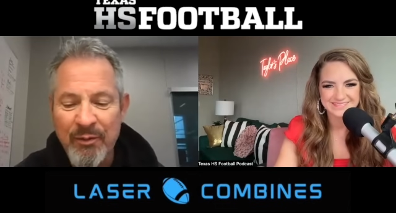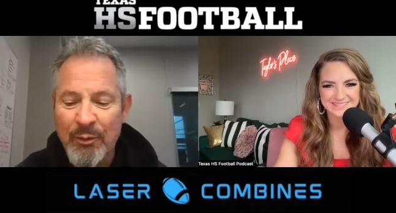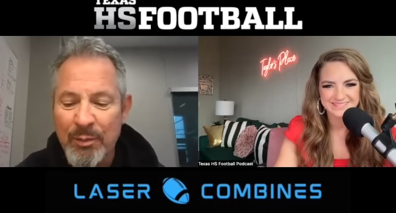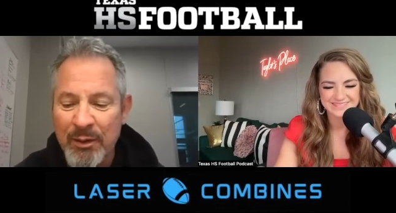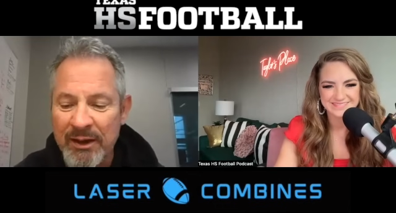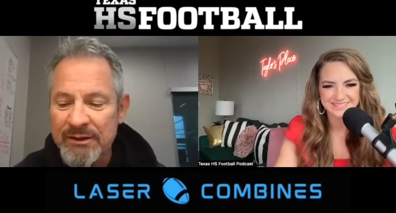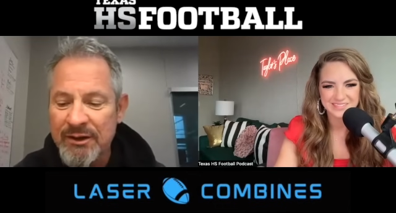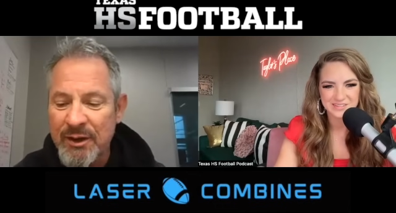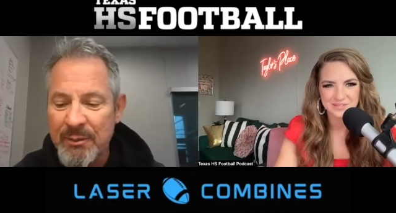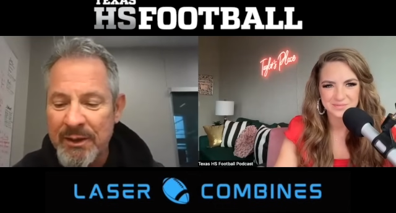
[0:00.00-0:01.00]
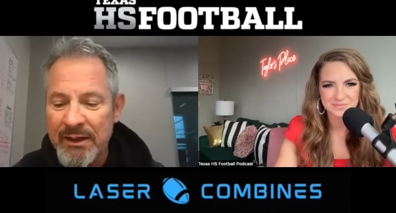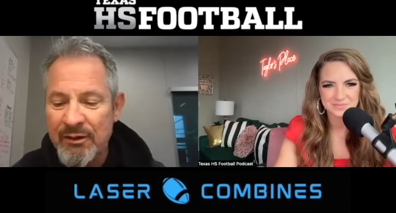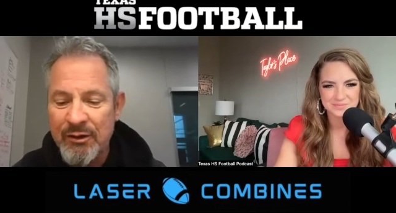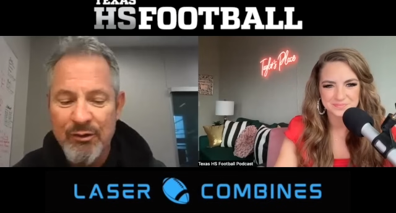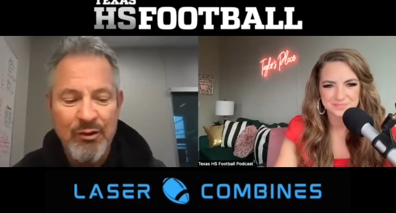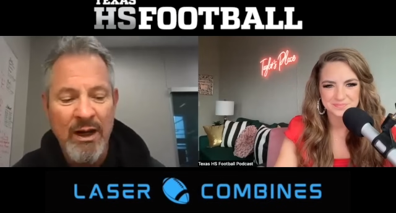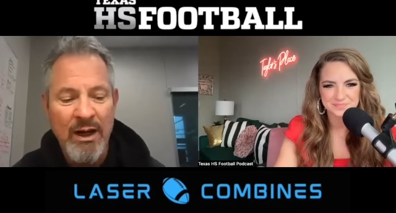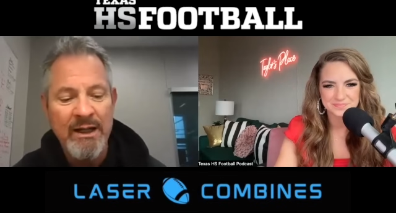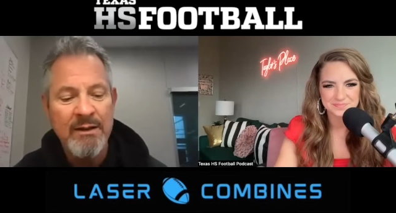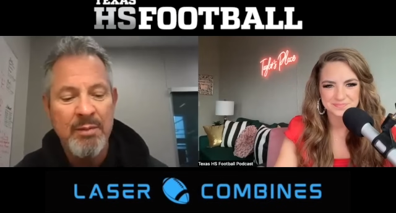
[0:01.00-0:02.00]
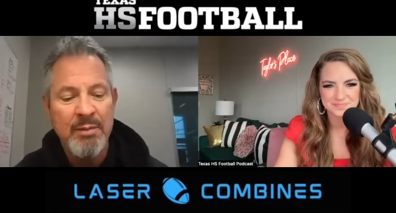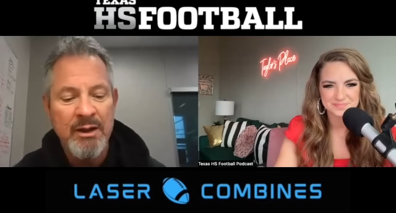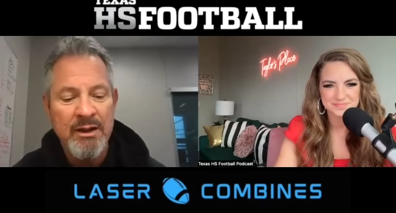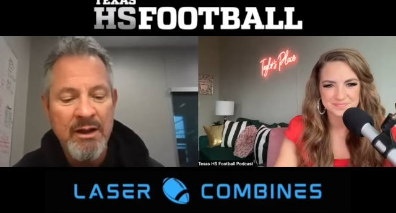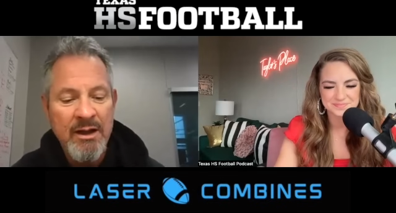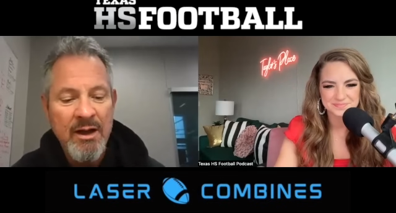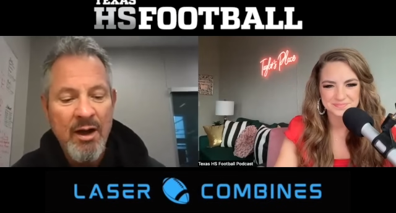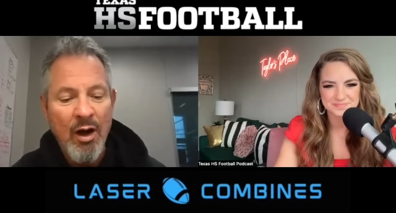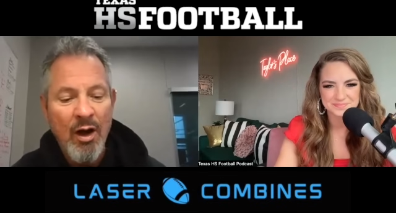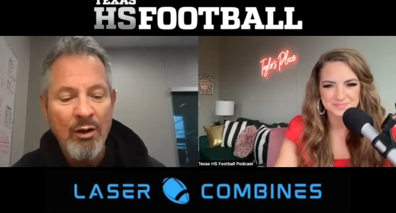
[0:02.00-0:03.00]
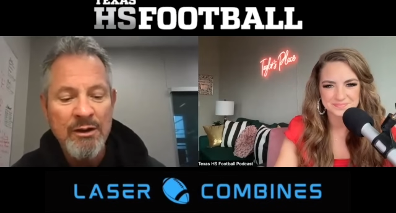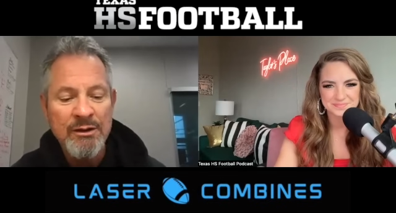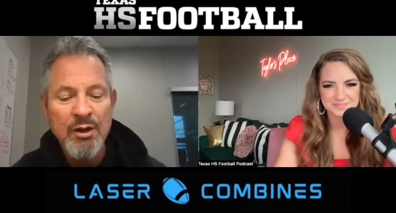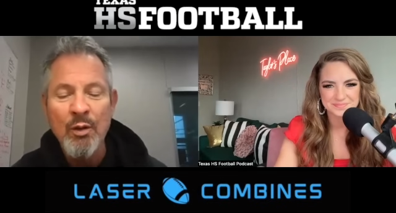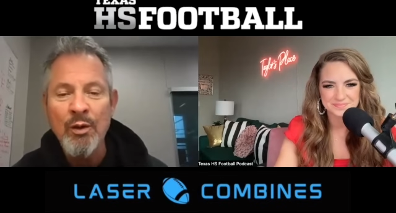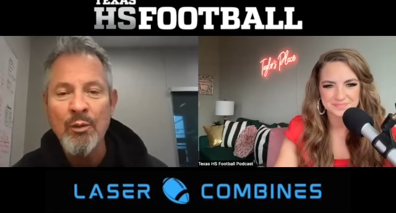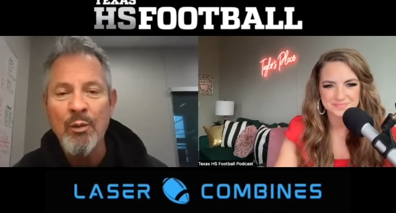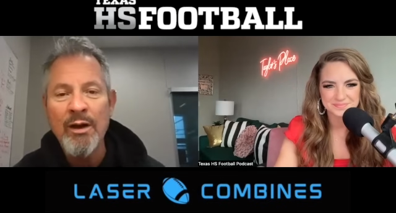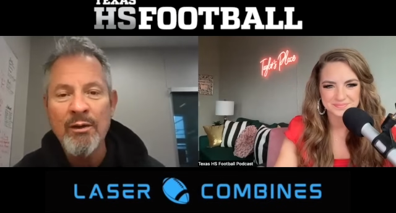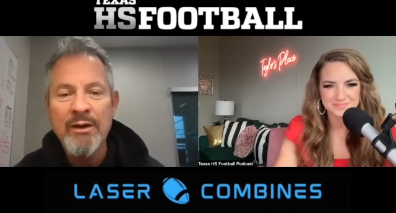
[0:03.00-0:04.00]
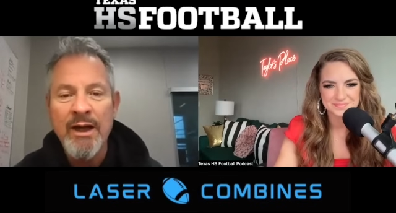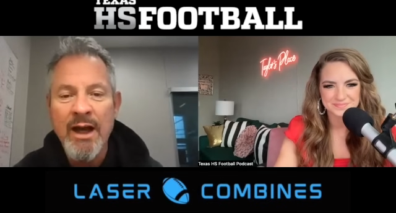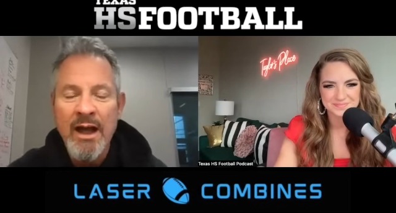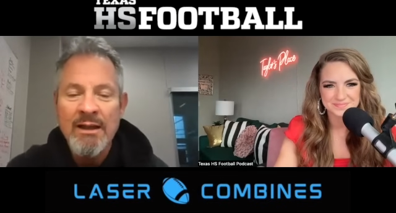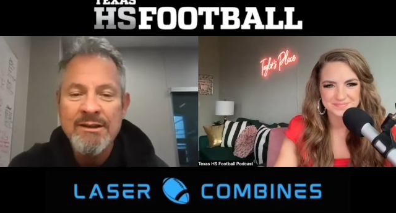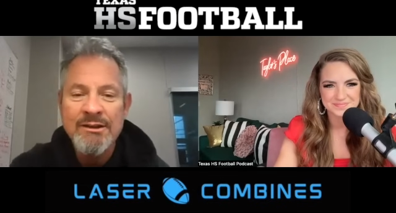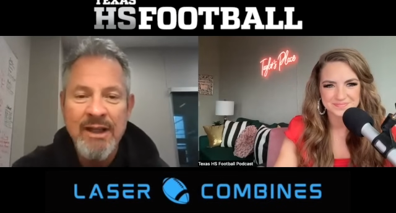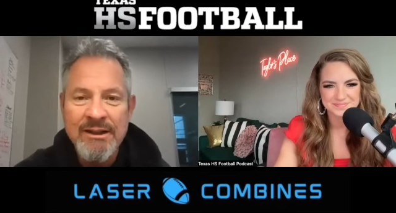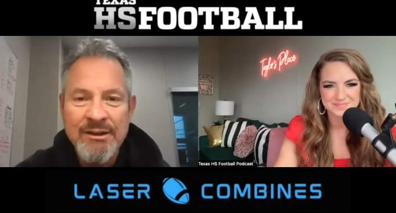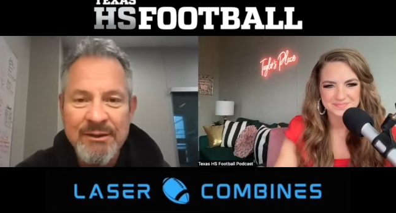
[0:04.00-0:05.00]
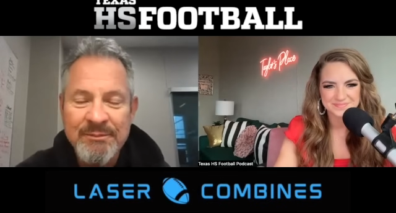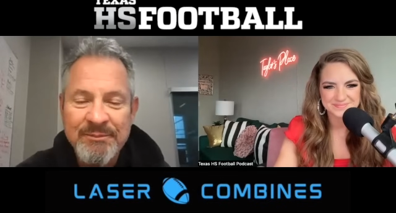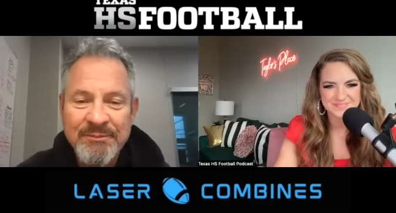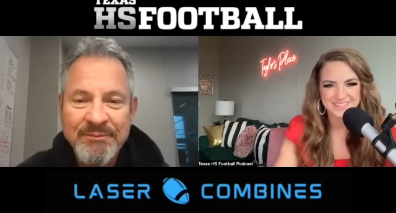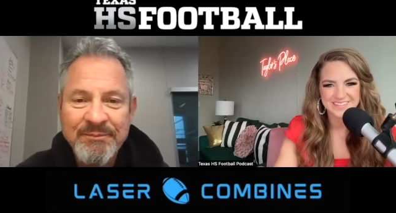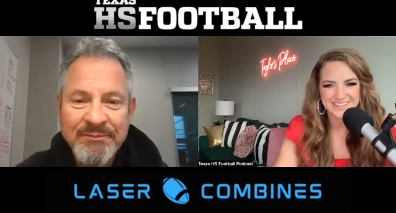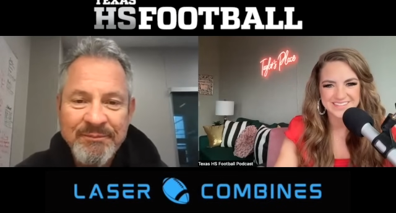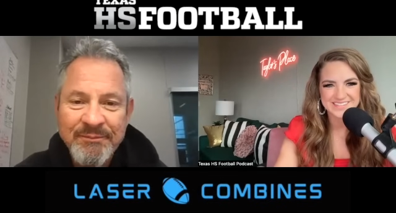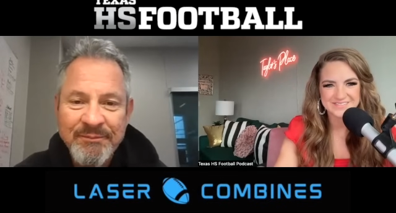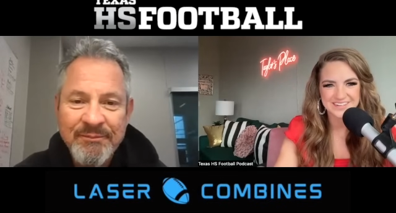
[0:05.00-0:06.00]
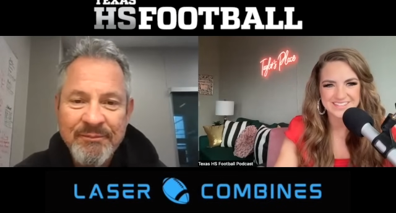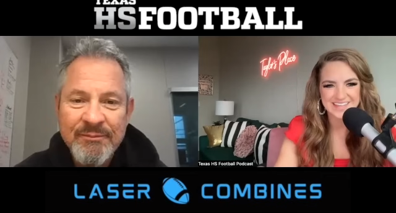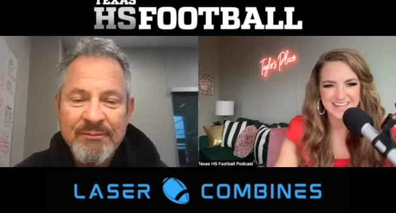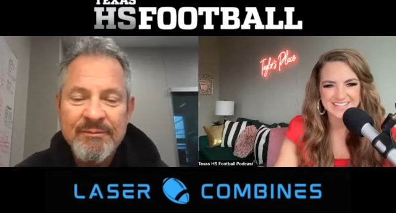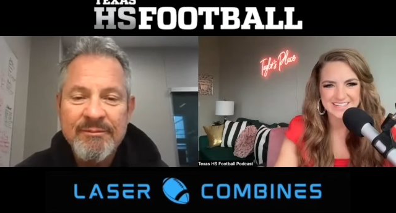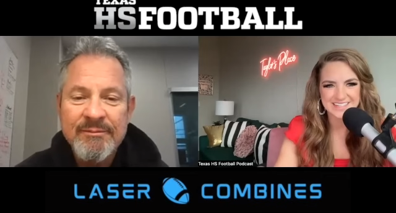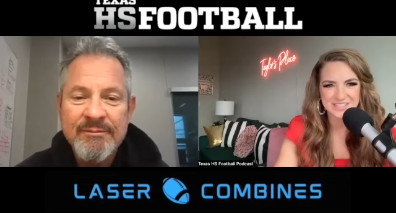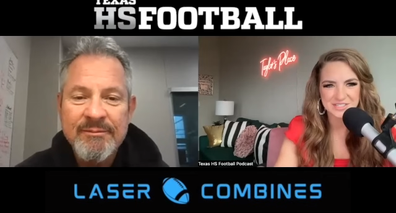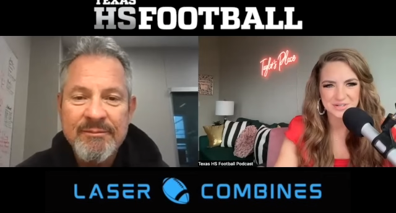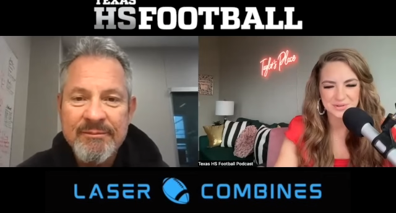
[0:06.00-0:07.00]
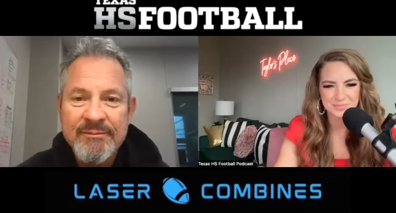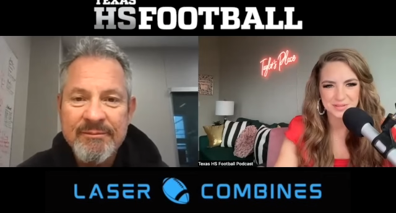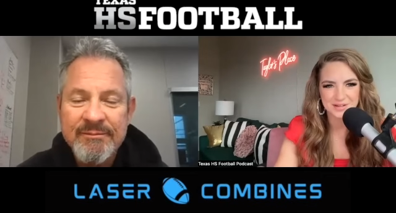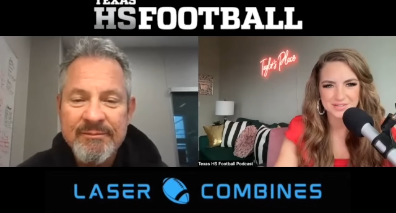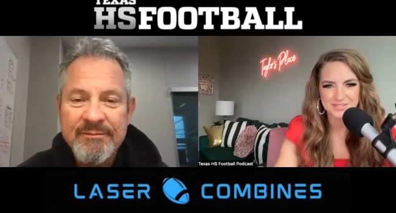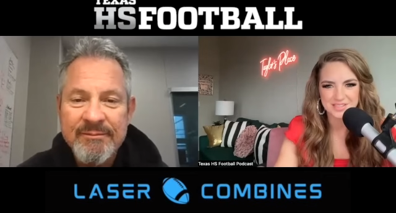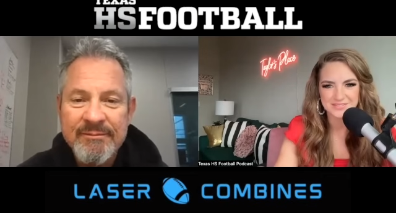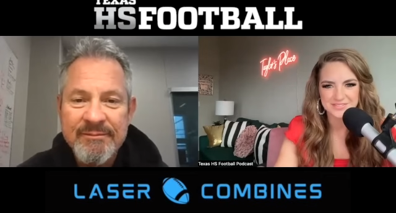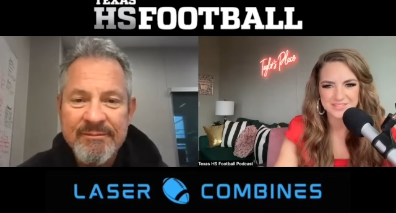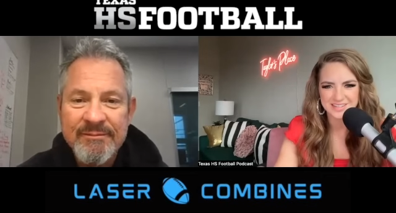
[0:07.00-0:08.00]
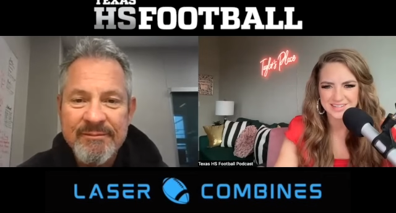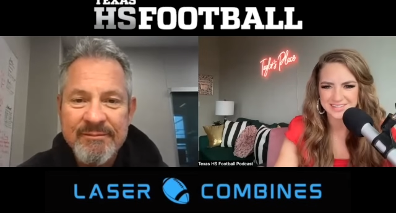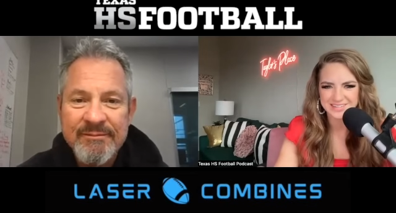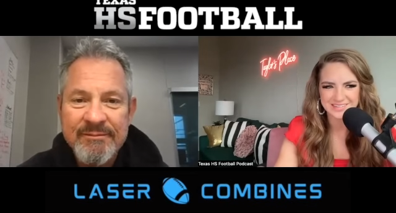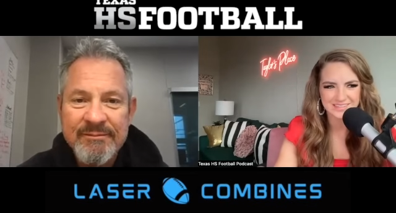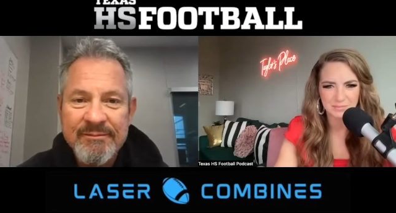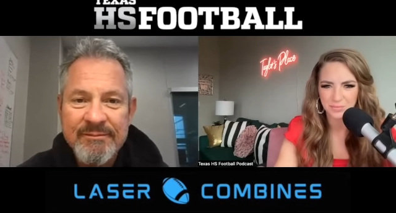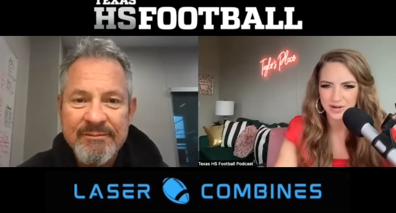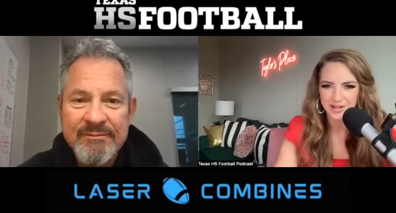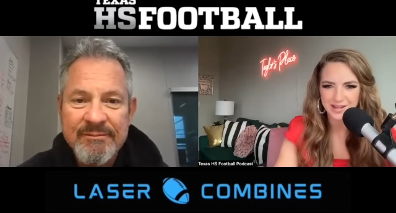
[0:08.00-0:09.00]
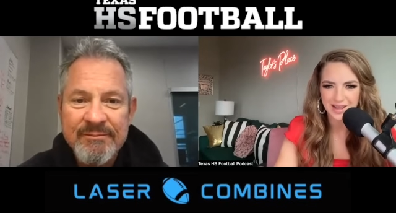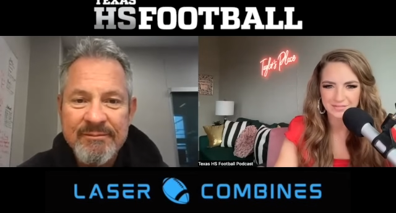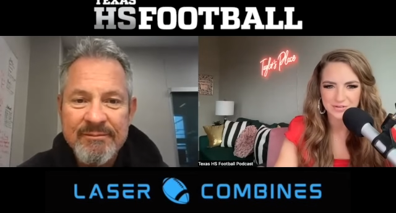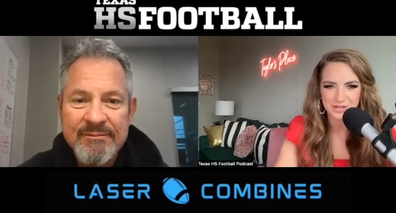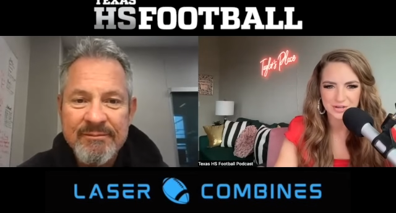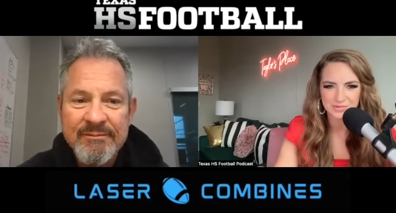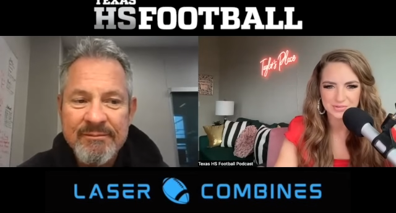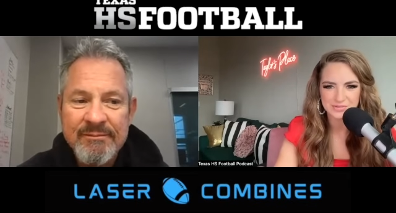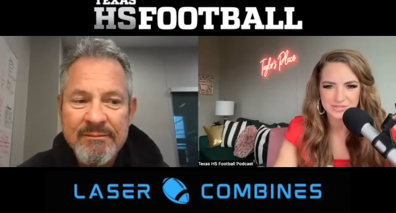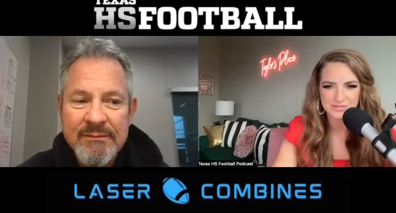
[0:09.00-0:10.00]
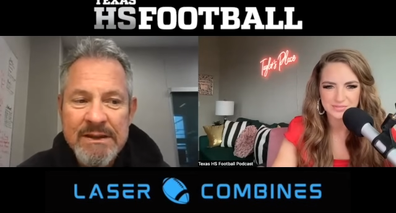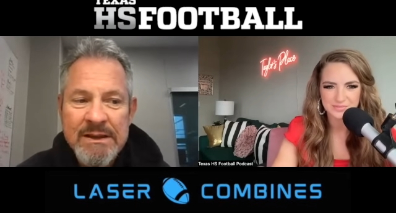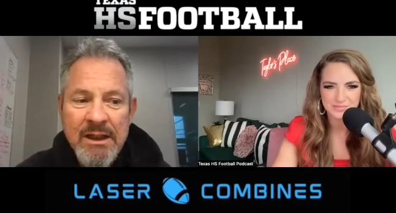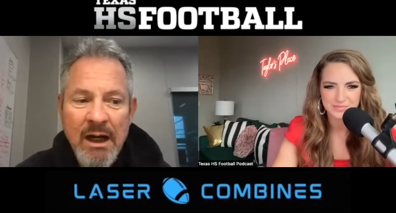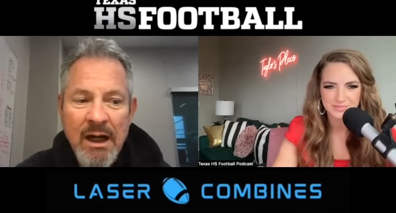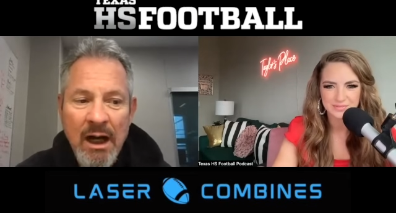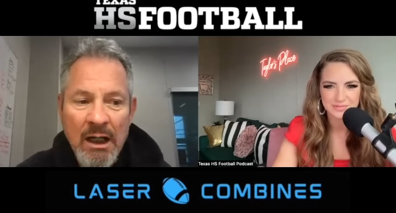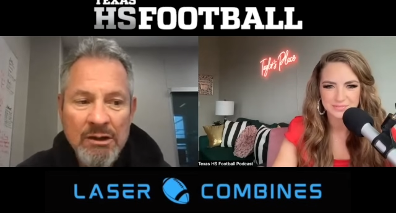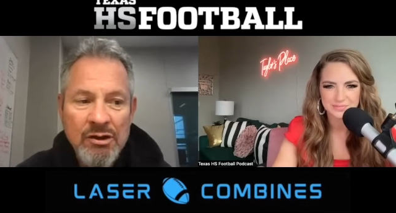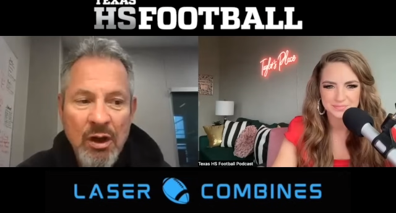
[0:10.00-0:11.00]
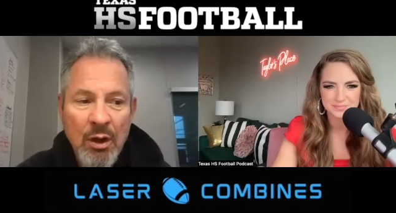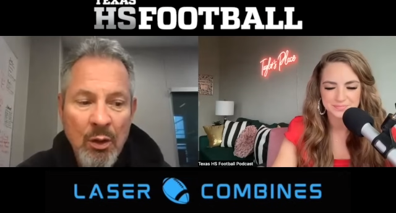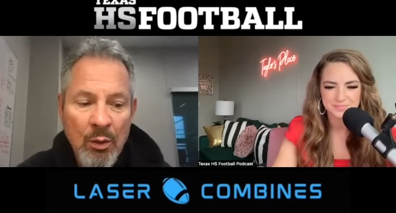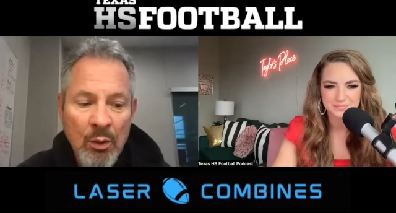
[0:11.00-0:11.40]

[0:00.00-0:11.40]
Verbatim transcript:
Speaker 1: players come in to train. But all is going well in College Station.
Speaker 2: That's fantastic. Do your players lift in the morning, afternoon?
Speaker 1: Uh, so